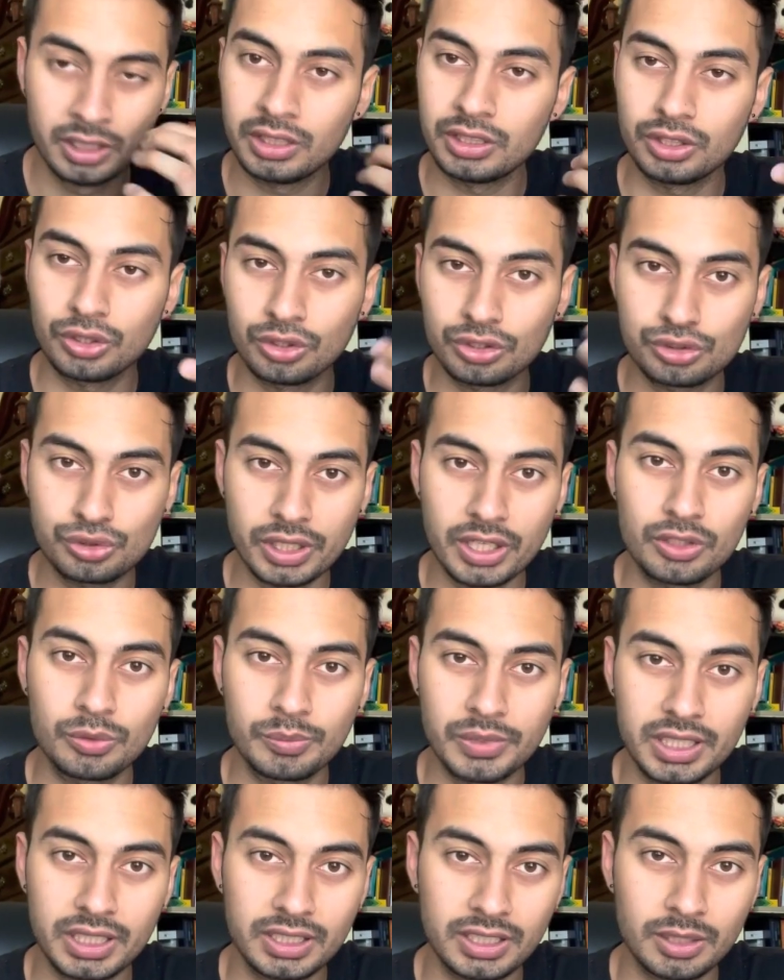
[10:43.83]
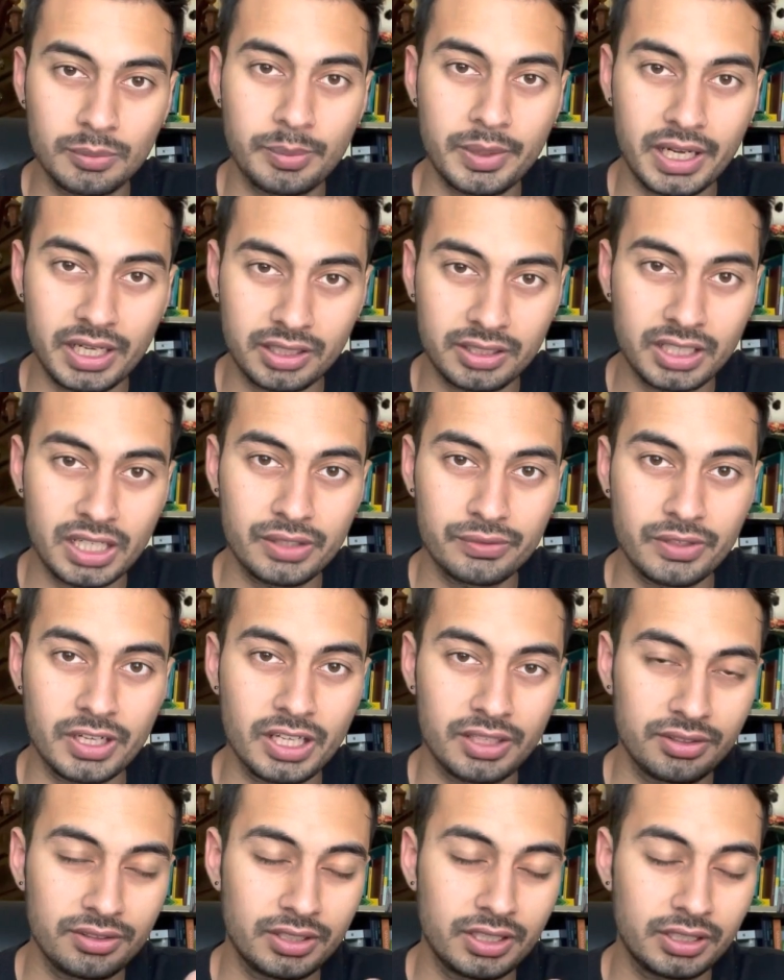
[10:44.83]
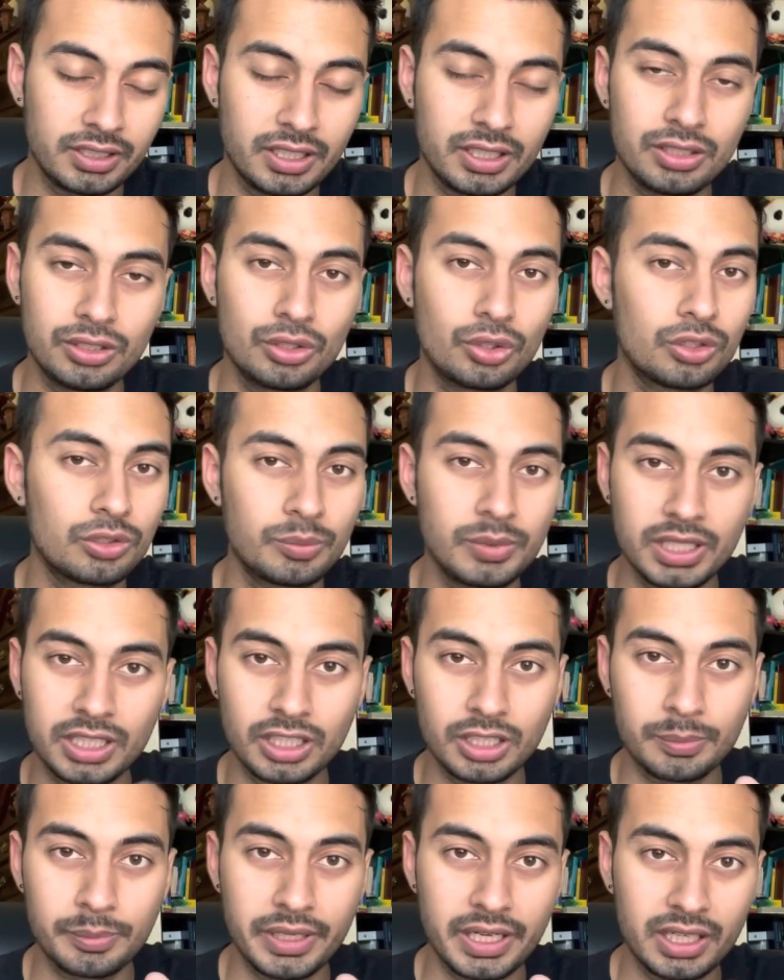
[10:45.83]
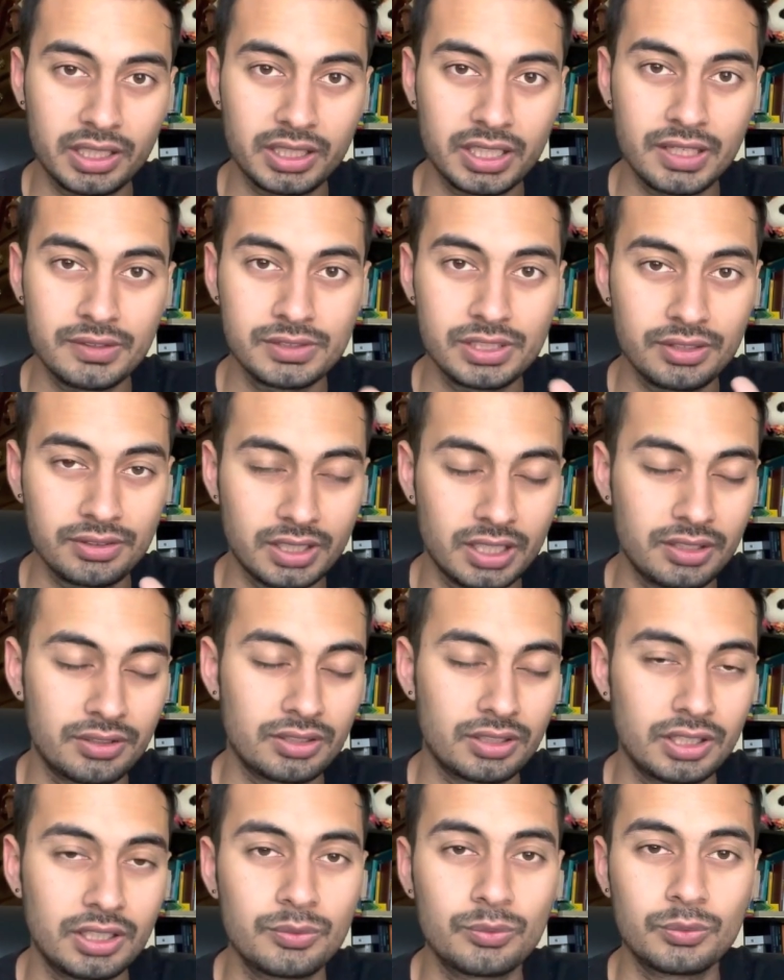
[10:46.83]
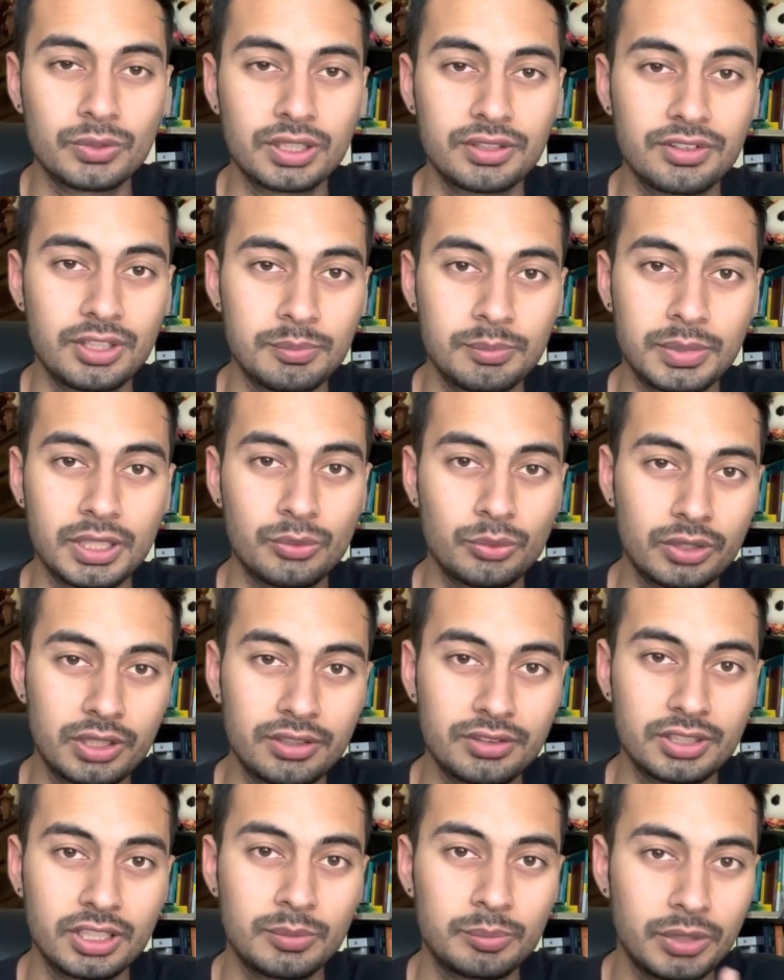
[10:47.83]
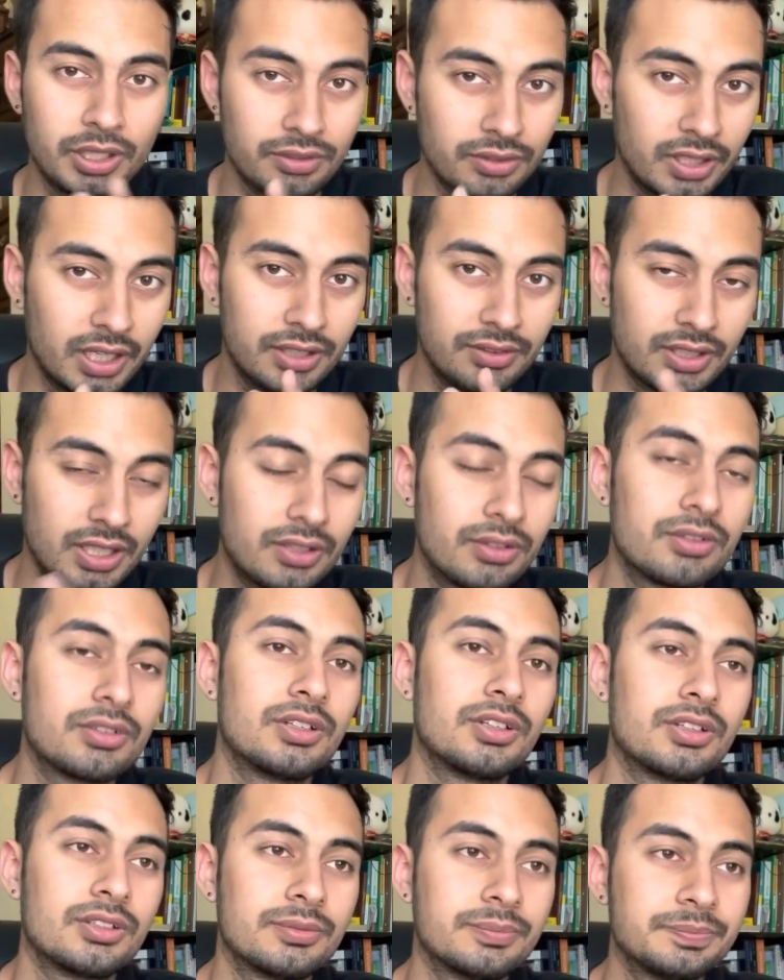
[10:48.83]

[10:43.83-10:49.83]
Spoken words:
Don't try to make it a paragraph. I say again, don't make it a paragraph. Just answer in simple words and precise answers.